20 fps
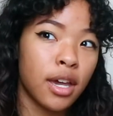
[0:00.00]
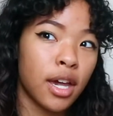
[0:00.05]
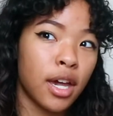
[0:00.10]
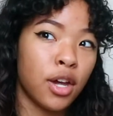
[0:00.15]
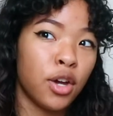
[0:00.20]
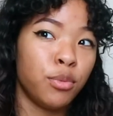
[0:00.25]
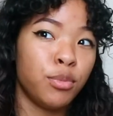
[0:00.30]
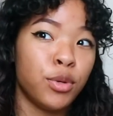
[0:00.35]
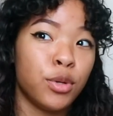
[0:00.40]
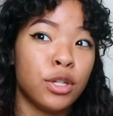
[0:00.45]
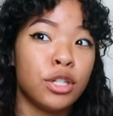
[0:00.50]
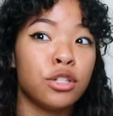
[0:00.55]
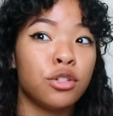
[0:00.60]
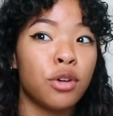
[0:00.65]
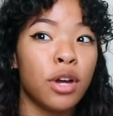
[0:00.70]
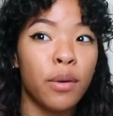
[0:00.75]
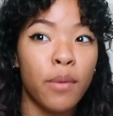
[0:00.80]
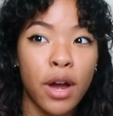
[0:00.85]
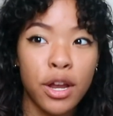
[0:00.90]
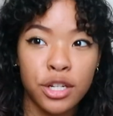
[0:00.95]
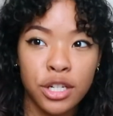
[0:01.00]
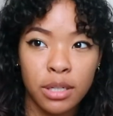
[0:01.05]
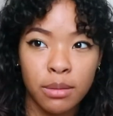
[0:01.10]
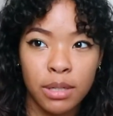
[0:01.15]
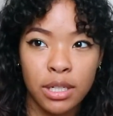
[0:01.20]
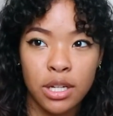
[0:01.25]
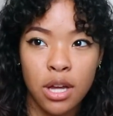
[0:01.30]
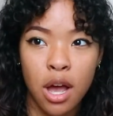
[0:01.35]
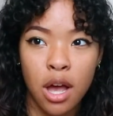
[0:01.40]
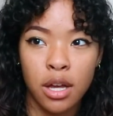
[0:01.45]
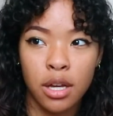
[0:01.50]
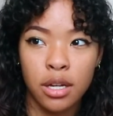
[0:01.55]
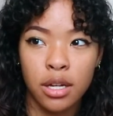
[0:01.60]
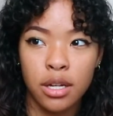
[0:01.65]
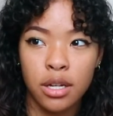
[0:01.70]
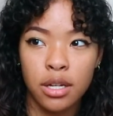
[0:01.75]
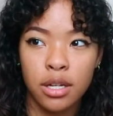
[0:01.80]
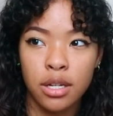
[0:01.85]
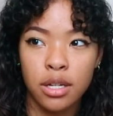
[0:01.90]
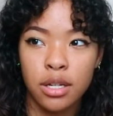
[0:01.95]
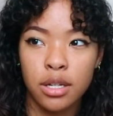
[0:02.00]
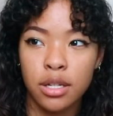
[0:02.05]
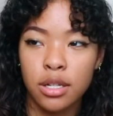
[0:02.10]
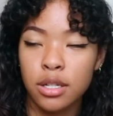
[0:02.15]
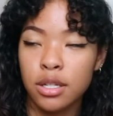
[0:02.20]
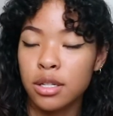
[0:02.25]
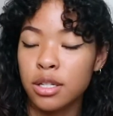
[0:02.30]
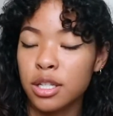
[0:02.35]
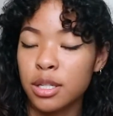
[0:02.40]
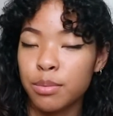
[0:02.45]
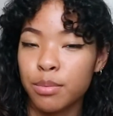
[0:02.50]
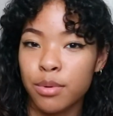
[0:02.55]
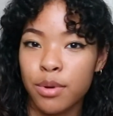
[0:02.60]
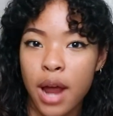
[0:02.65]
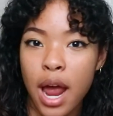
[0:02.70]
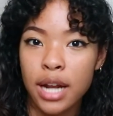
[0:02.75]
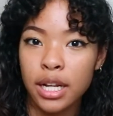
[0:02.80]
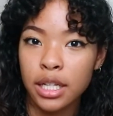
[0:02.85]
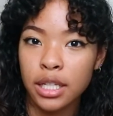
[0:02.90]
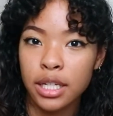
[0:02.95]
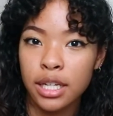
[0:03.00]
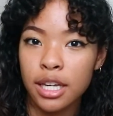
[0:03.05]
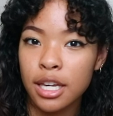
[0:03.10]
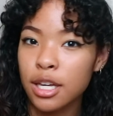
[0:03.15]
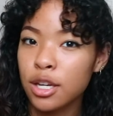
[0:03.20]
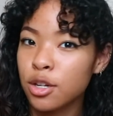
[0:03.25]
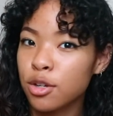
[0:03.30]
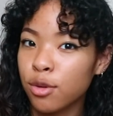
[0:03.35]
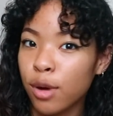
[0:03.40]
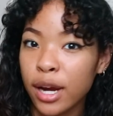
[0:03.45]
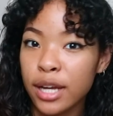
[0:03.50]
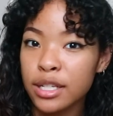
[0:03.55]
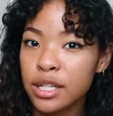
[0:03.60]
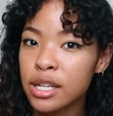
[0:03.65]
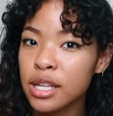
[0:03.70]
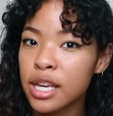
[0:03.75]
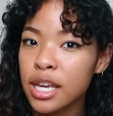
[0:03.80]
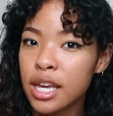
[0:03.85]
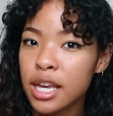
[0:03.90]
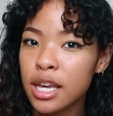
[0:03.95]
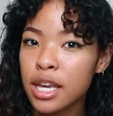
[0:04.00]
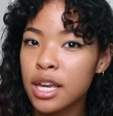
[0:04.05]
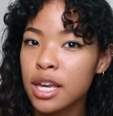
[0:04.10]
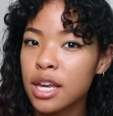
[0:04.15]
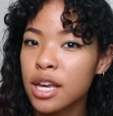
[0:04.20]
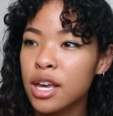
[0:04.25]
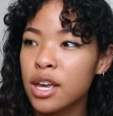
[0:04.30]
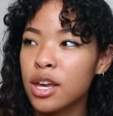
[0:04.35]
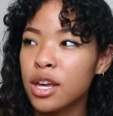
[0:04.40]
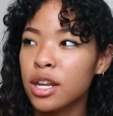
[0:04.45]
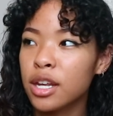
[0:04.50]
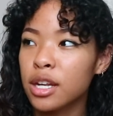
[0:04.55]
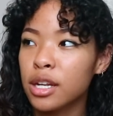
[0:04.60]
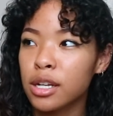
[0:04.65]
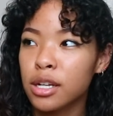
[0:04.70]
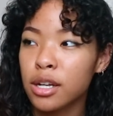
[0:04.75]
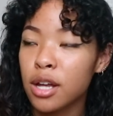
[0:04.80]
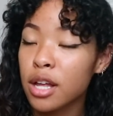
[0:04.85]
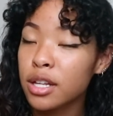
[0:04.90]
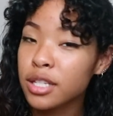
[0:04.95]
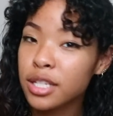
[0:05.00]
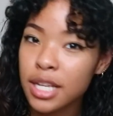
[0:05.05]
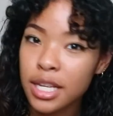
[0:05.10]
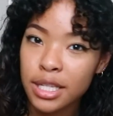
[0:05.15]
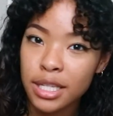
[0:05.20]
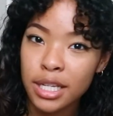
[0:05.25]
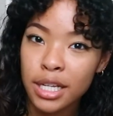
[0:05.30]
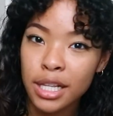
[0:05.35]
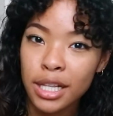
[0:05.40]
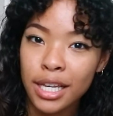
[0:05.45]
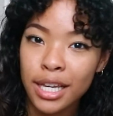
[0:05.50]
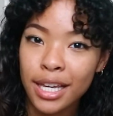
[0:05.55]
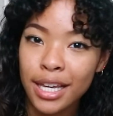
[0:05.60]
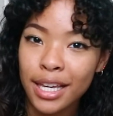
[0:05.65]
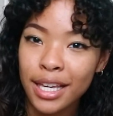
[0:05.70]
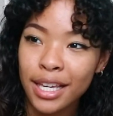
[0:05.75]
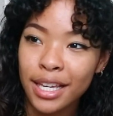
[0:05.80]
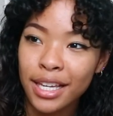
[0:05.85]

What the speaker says: I hope you enjoy watching me talk sporadically, crazily, nonsensically.